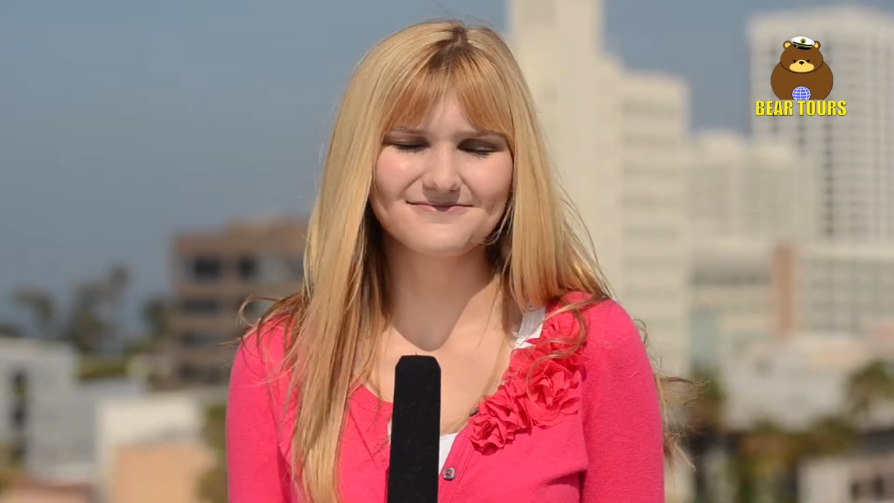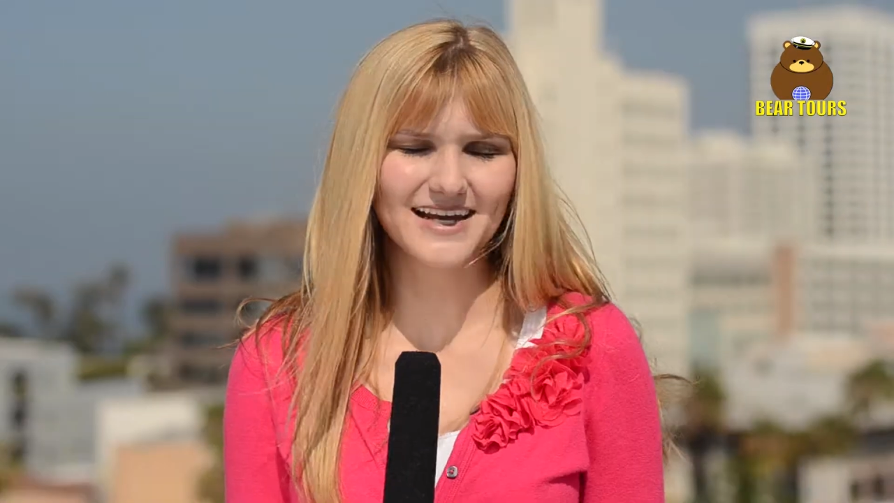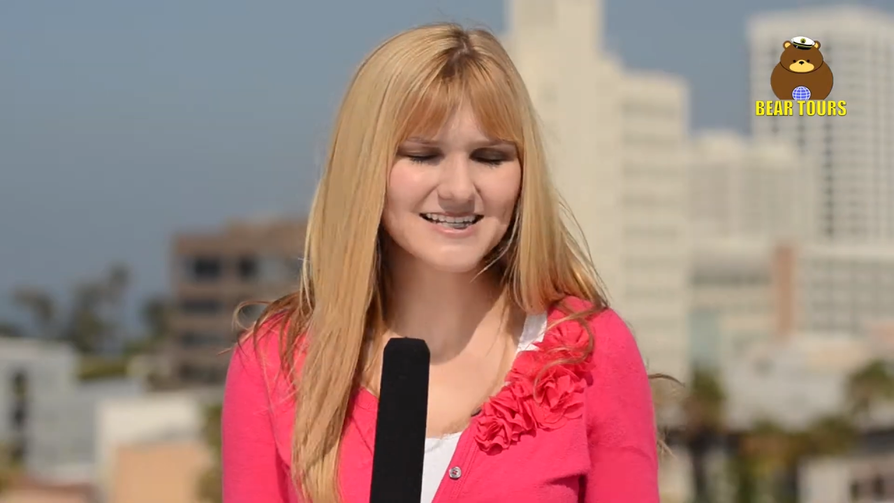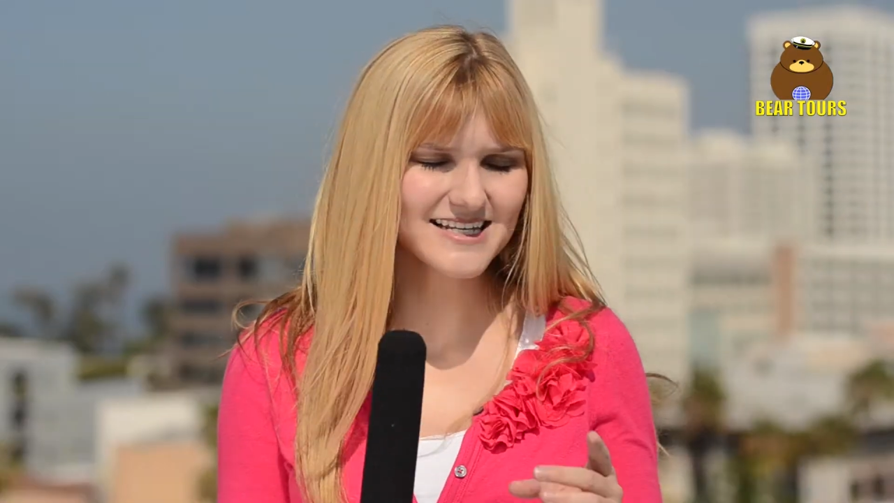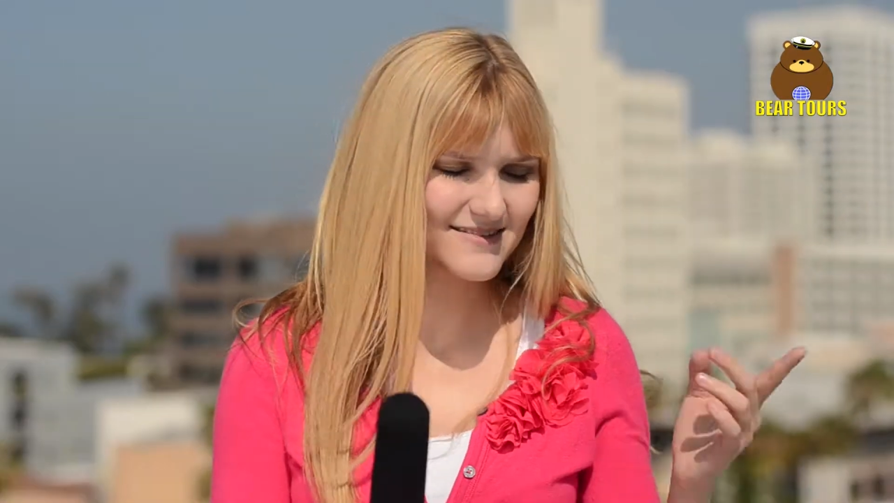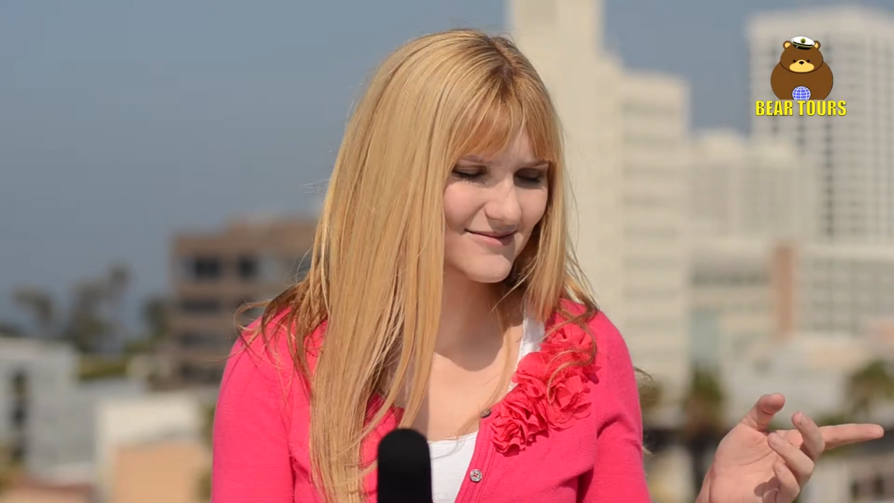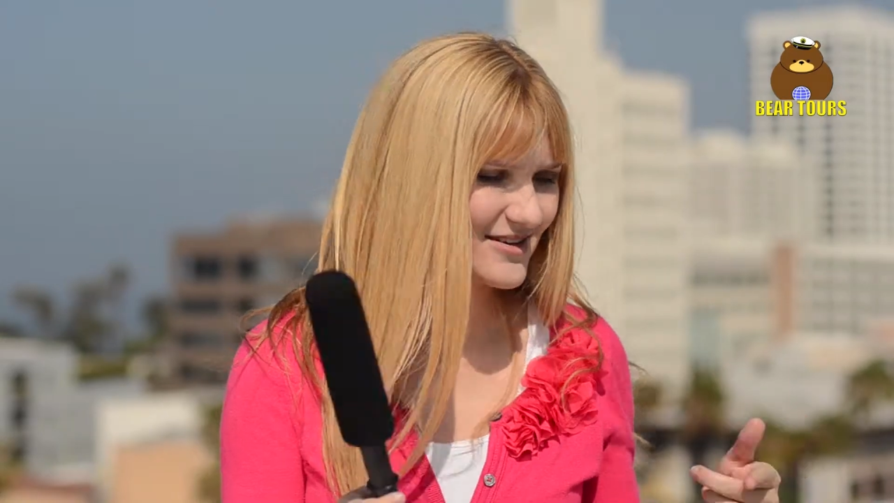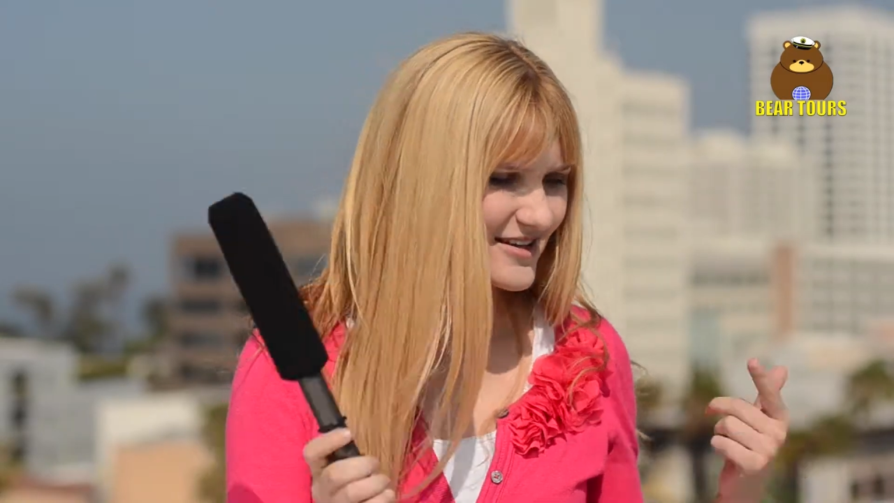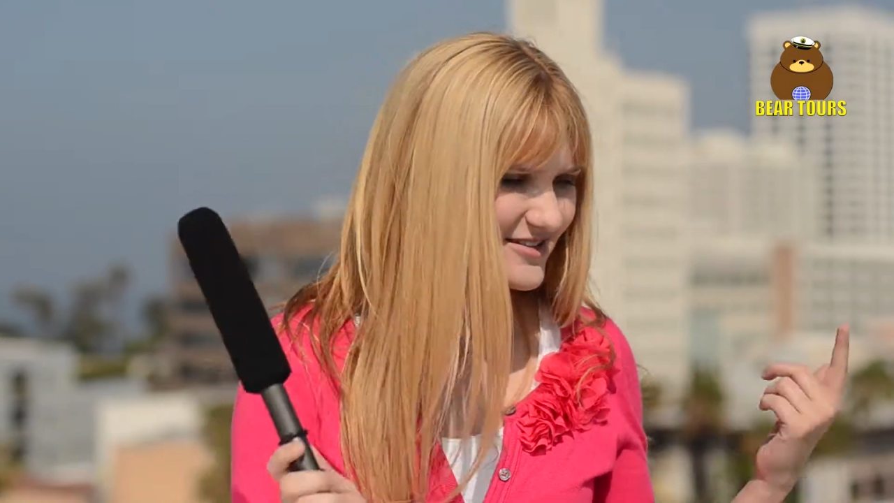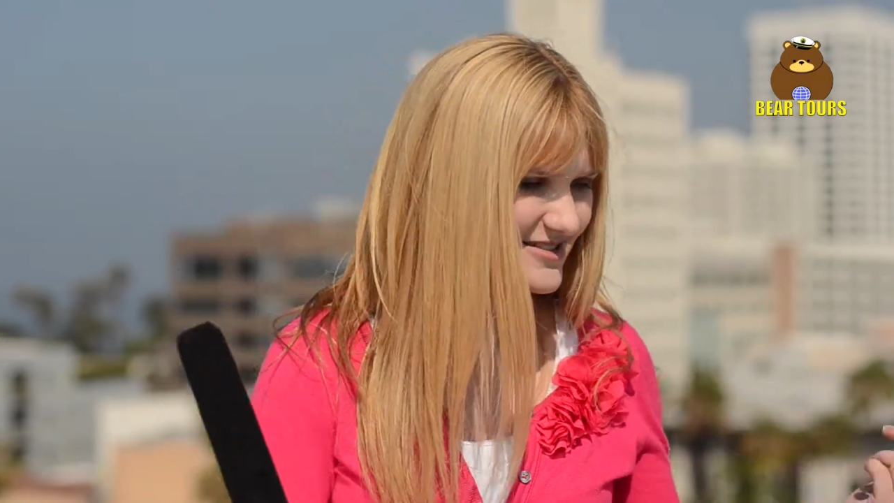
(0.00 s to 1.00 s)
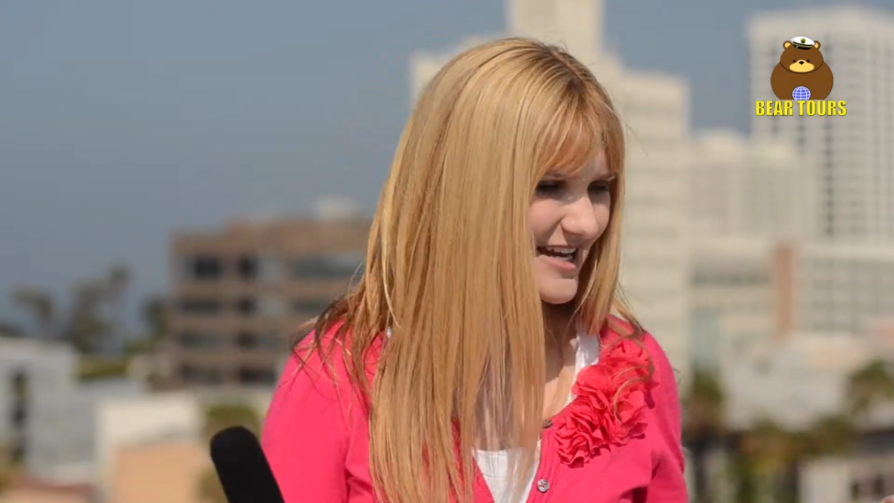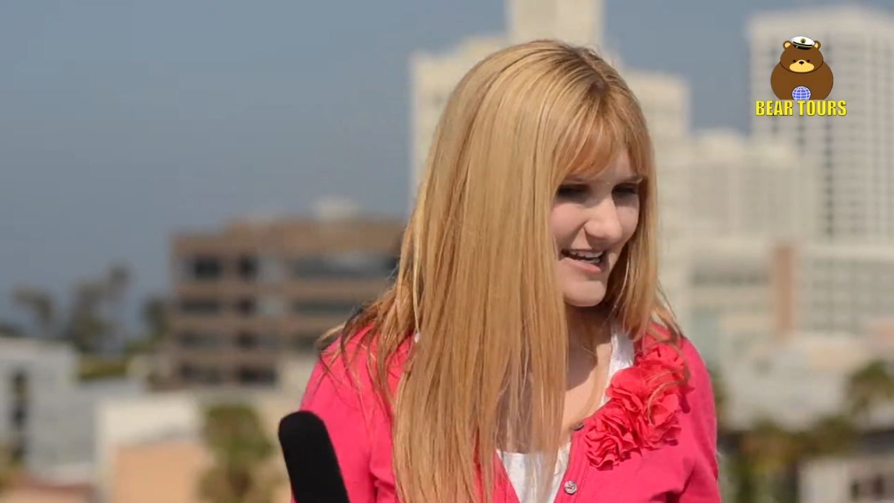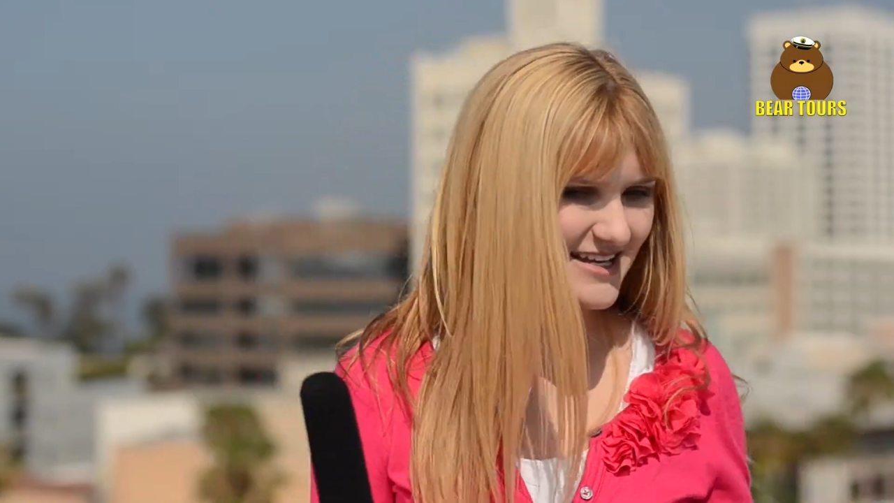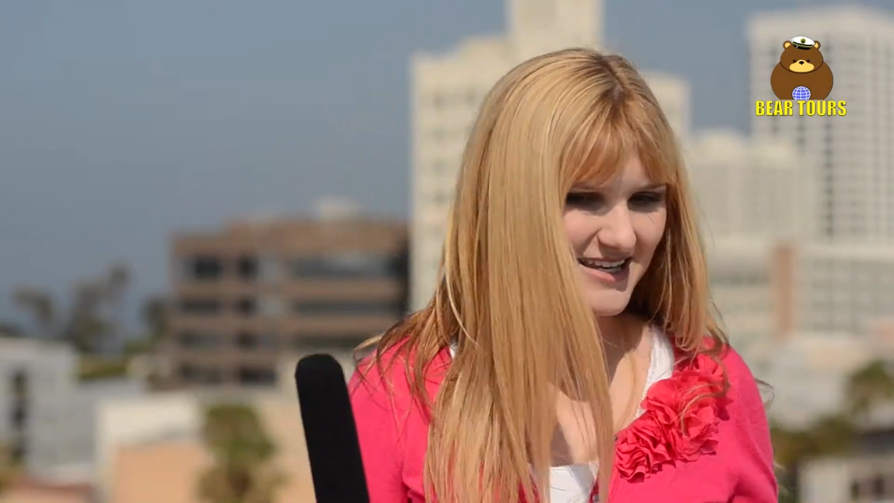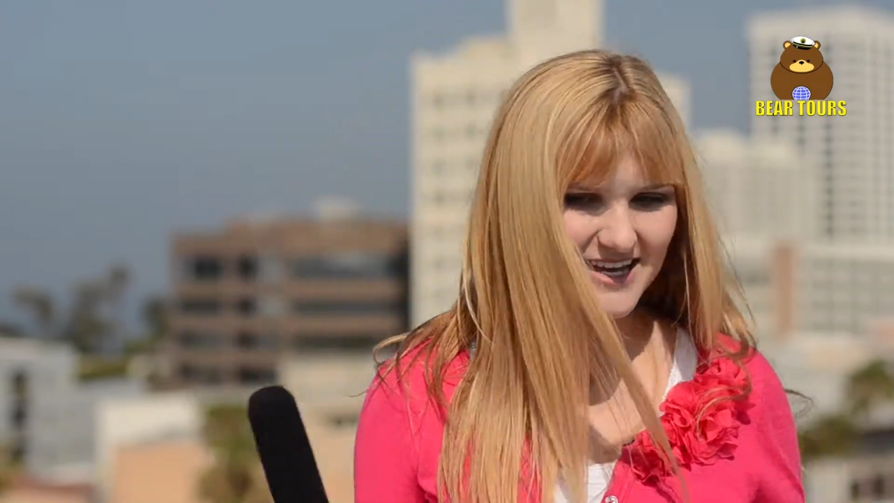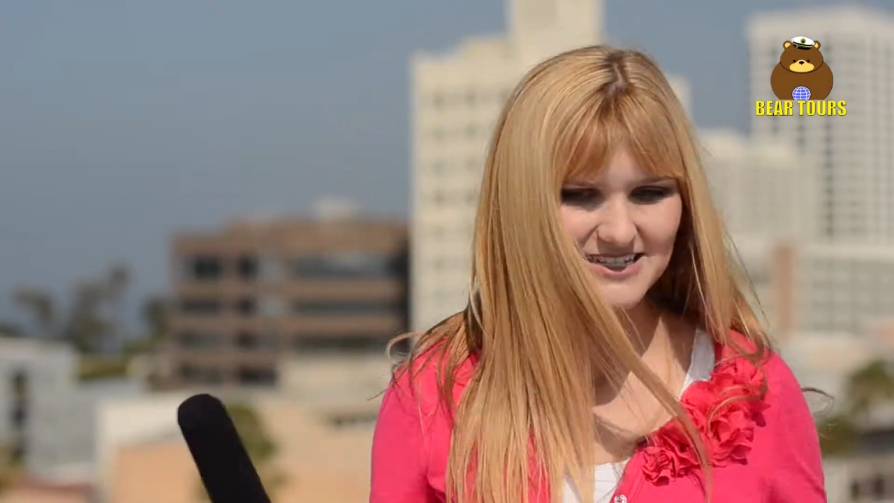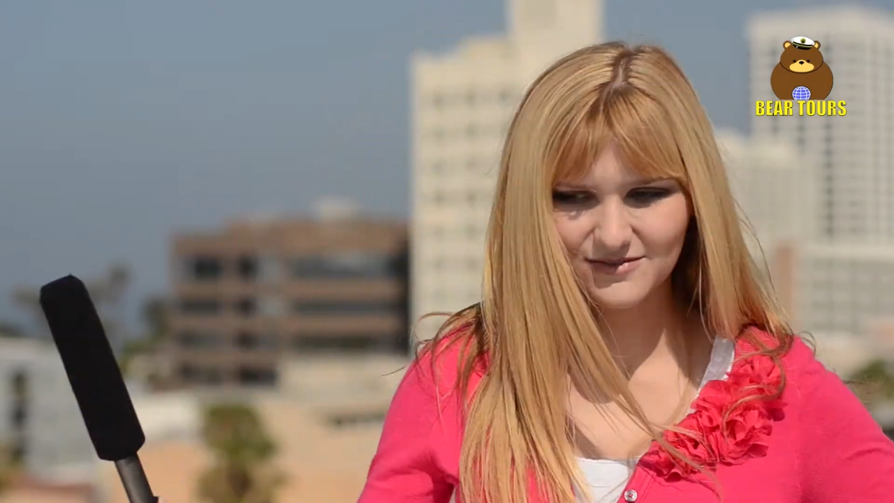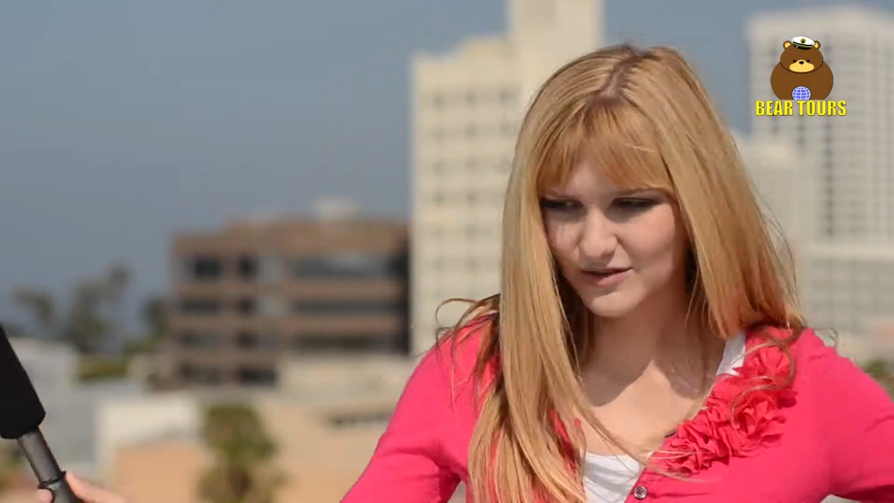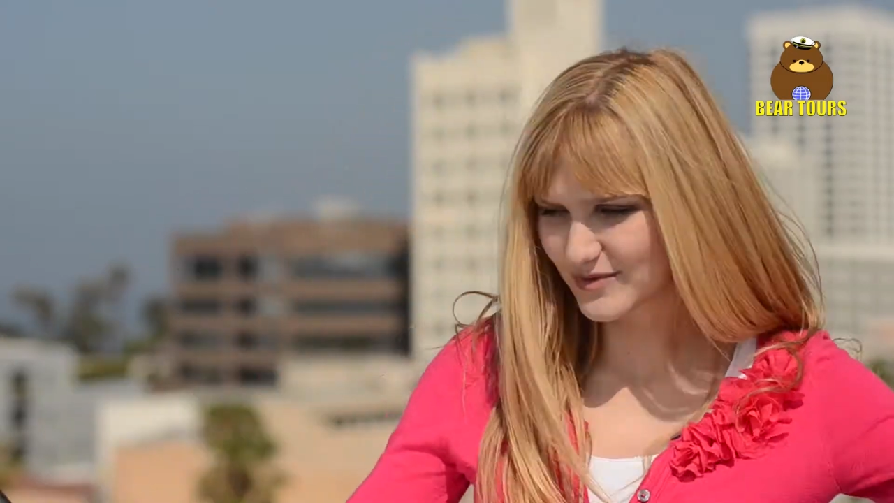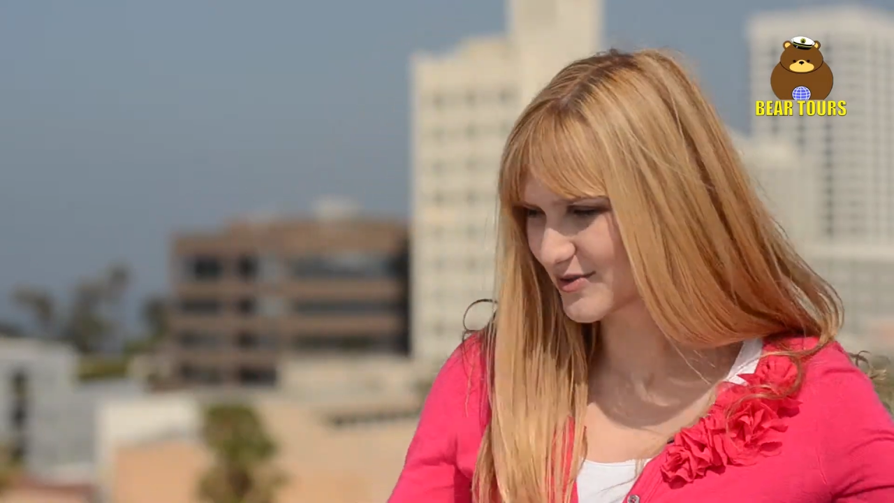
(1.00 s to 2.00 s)
I said taking guests
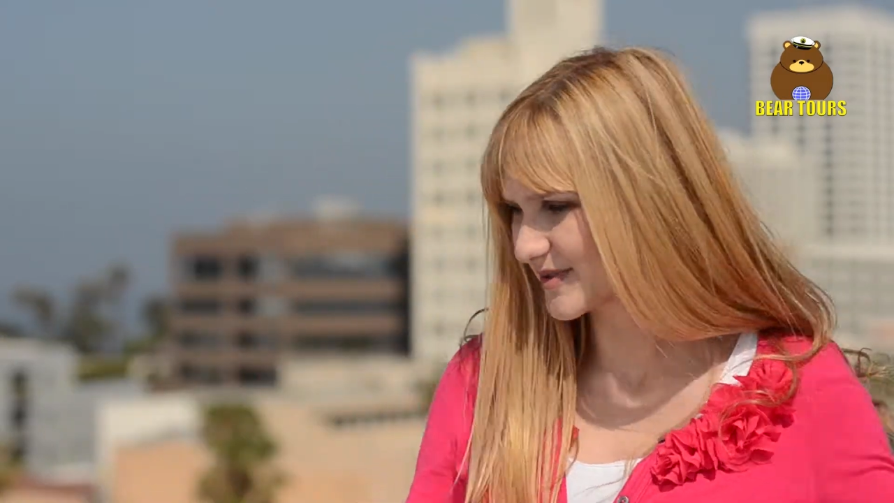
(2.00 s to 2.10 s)
of over twenty